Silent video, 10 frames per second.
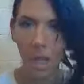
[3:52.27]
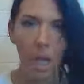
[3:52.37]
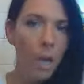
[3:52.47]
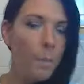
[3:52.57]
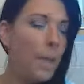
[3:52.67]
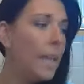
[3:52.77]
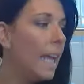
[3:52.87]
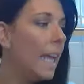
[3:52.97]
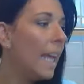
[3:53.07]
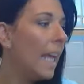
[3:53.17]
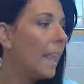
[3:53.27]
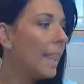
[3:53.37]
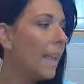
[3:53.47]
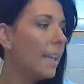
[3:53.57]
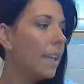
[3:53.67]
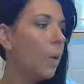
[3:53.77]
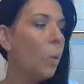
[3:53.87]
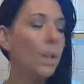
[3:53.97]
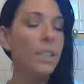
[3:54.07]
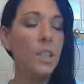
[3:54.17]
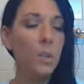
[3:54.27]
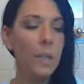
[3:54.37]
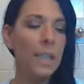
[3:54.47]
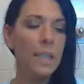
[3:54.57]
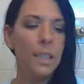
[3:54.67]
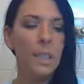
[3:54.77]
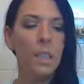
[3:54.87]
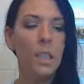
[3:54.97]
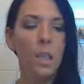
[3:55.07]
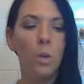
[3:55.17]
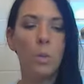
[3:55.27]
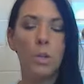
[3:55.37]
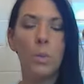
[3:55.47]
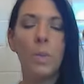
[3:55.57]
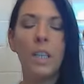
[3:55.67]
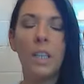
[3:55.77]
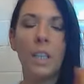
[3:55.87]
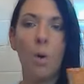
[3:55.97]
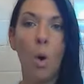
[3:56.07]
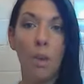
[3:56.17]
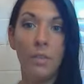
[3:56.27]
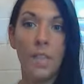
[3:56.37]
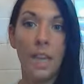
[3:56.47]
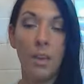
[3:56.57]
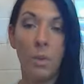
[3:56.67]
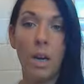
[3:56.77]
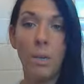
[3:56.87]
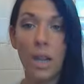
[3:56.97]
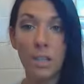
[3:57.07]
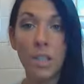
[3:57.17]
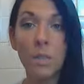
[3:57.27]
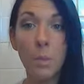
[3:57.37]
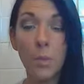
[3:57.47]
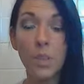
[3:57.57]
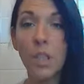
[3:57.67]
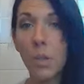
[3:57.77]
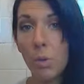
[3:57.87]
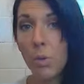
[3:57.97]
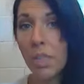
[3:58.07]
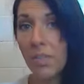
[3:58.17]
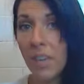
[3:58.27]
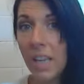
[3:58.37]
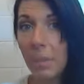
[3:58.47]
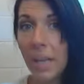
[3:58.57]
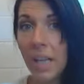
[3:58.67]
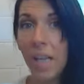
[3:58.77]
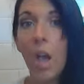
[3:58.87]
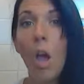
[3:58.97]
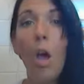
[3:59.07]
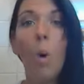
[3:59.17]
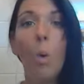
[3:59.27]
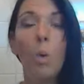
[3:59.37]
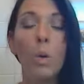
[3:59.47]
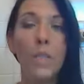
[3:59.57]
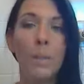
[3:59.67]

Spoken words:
Then once a week, which will be the off day where I would actually supposedly use the Fake Bake, or